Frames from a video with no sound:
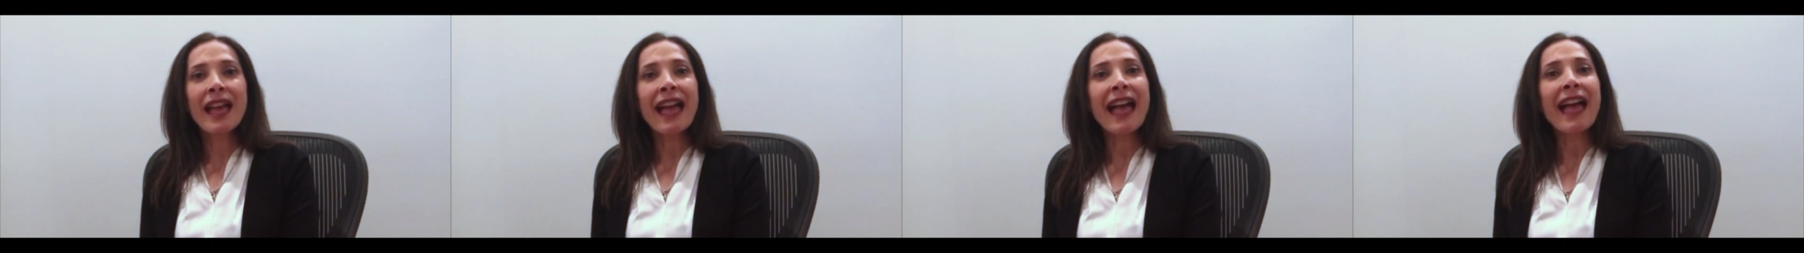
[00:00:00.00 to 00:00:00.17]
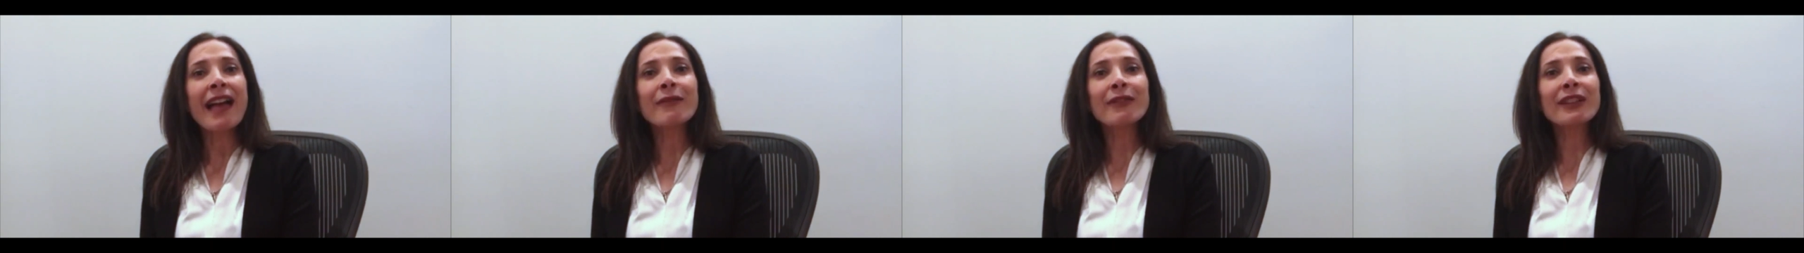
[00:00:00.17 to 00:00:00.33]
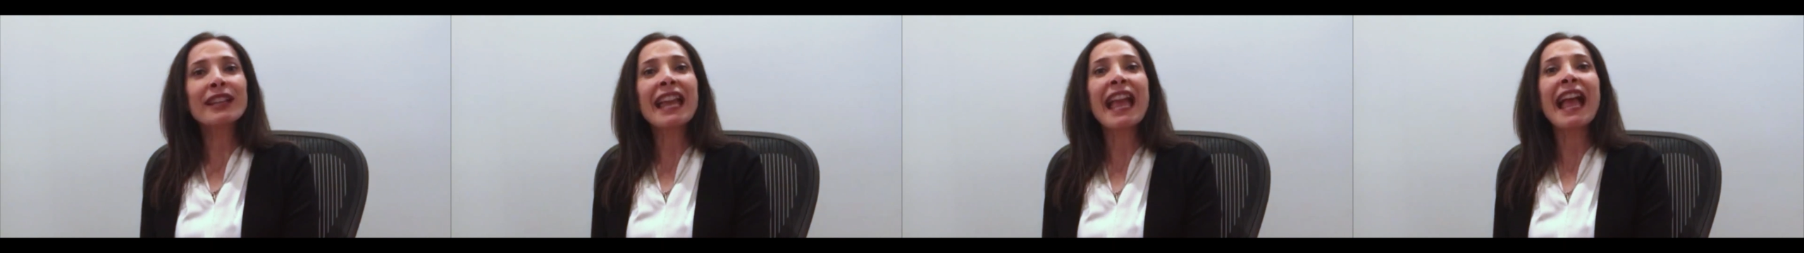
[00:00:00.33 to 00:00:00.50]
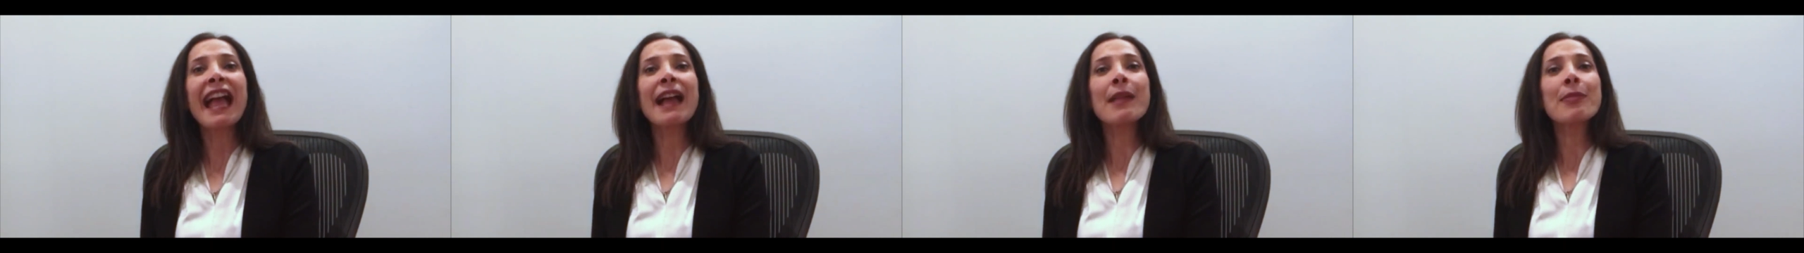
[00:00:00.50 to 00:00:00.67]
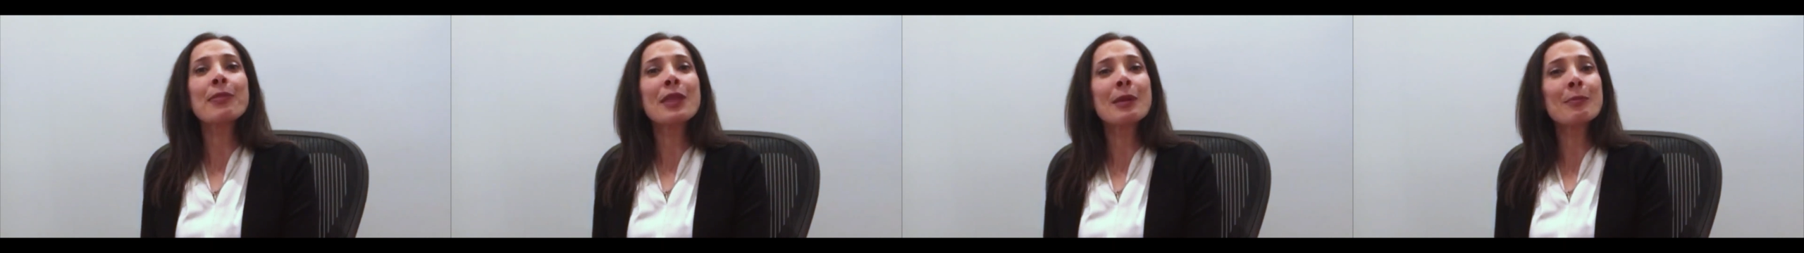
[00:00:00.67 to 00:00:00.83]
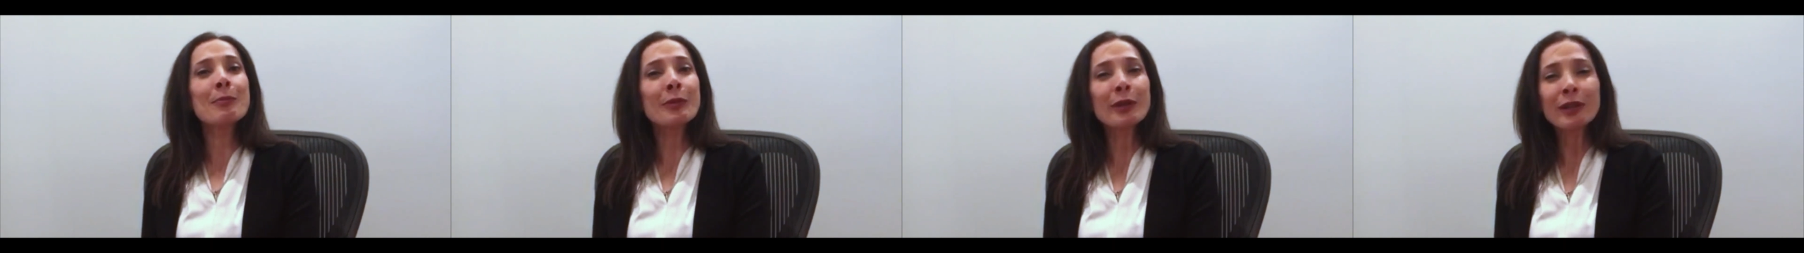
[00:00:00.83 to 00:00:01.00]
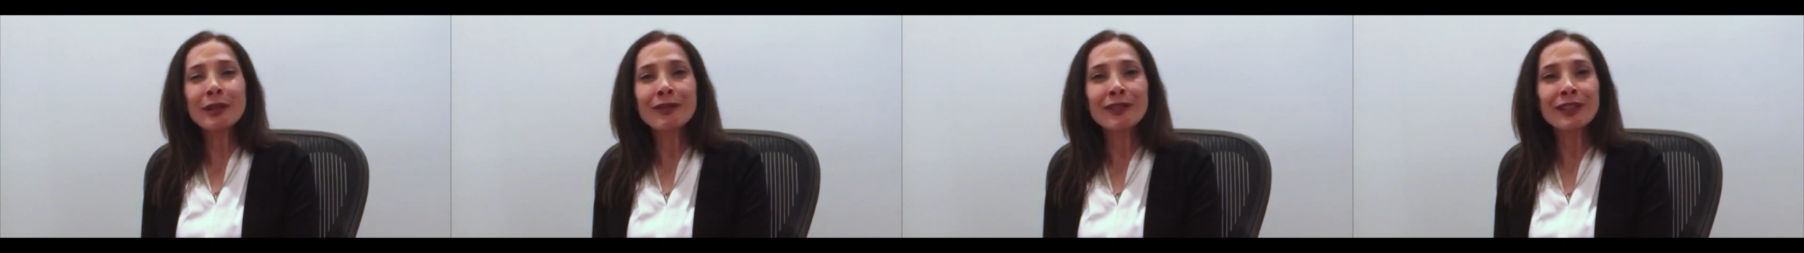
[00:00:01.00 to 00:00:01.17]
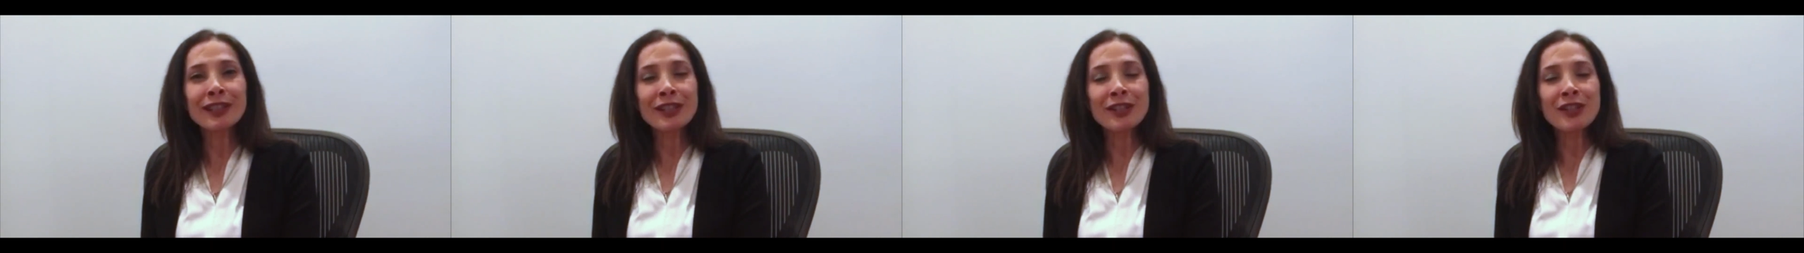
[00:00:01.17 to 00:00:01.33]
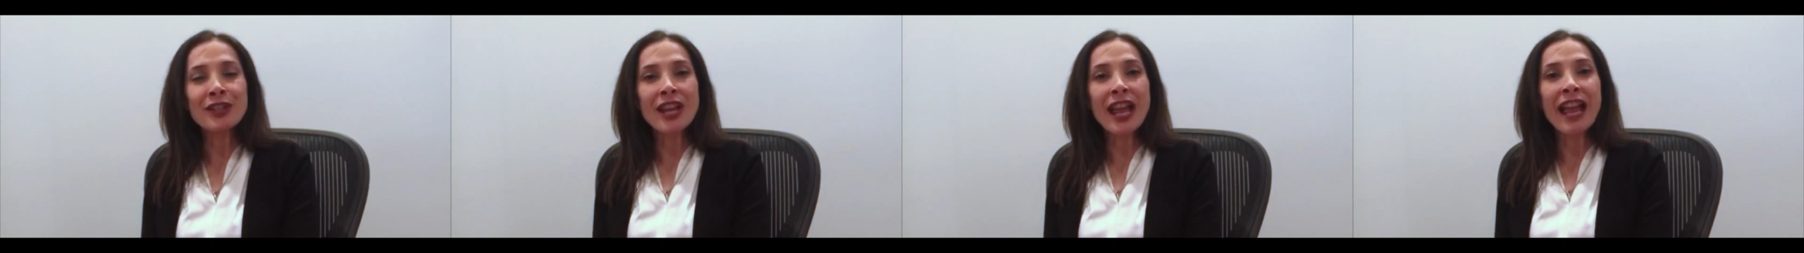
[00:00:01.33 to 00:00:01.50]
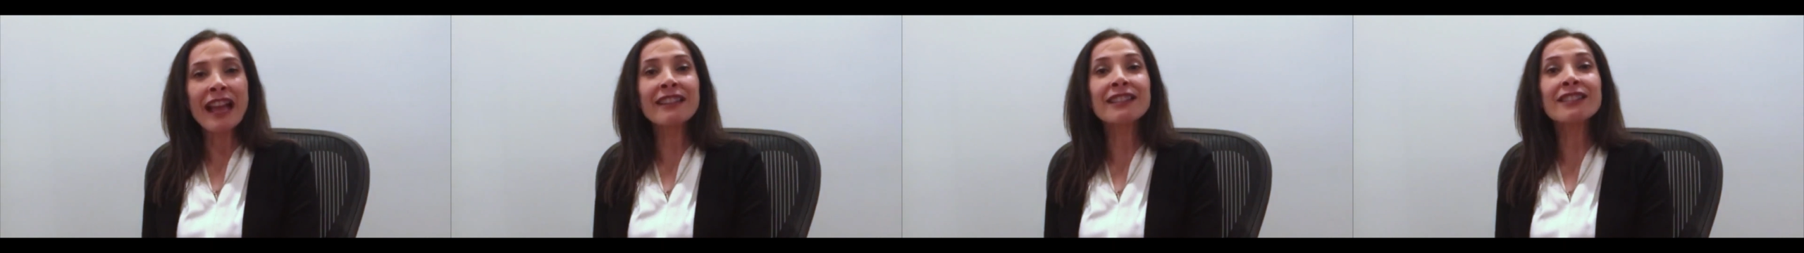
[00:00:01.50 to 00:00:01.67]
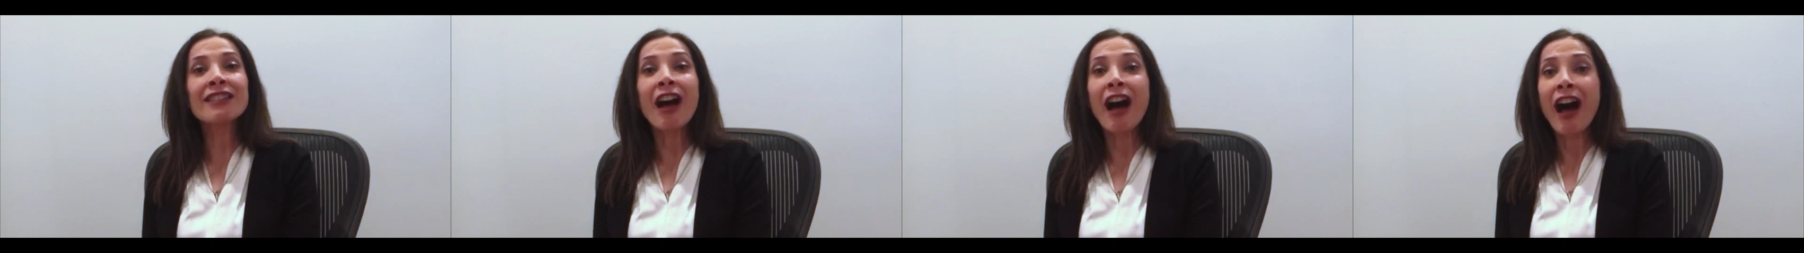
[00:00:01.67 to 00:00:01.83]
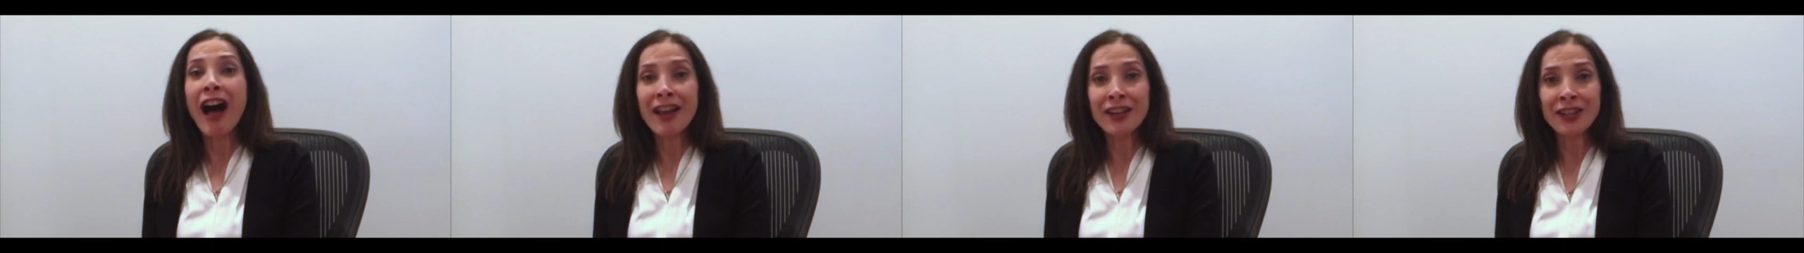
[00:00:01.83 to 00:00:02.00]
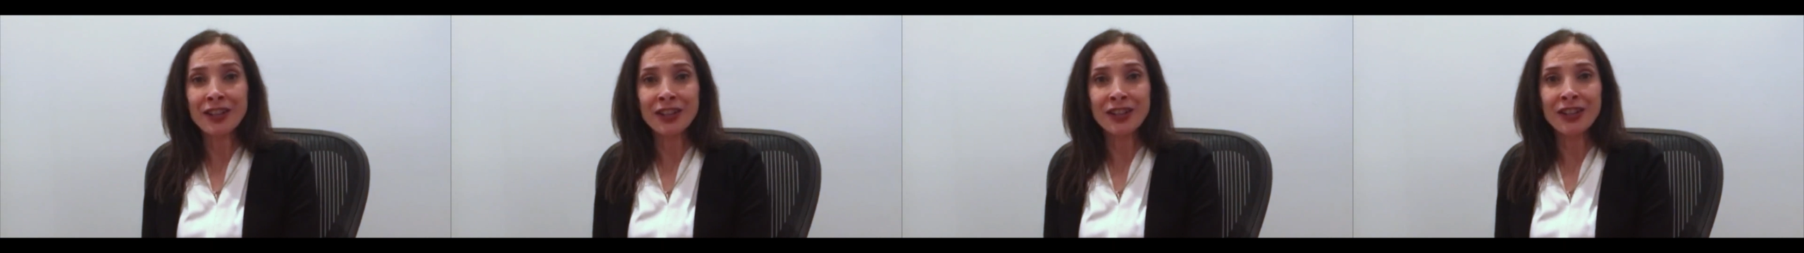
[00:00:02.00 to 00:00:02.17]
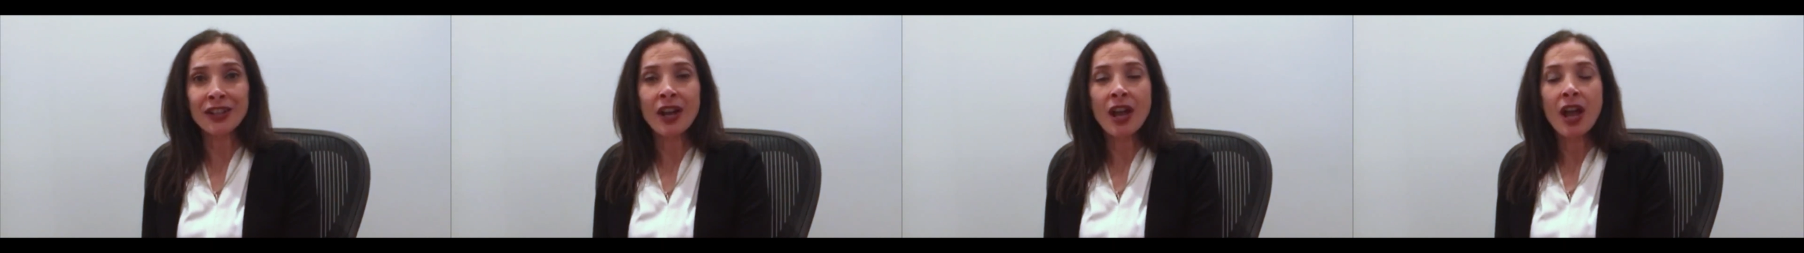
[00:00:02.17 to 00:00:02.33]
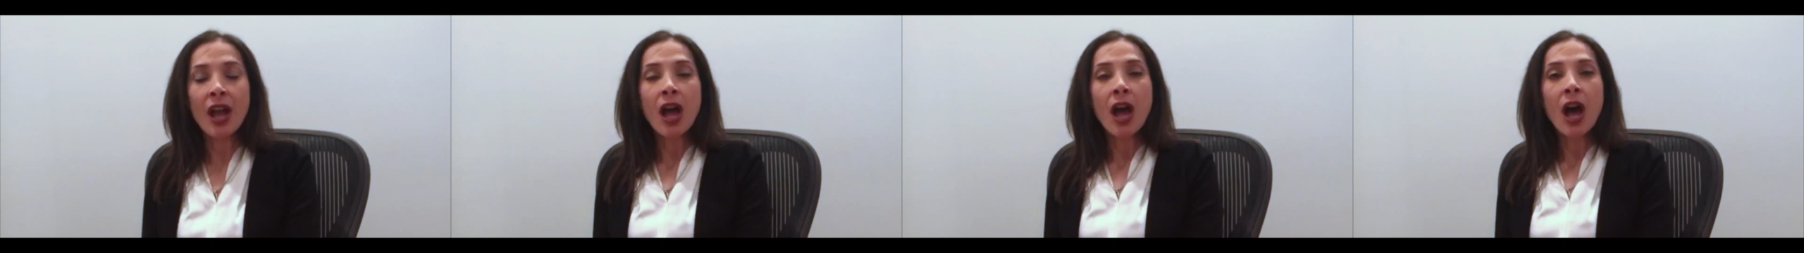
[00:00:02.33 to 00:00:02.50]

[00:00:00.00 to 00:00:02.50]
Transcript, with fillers: Having had the privilege and honor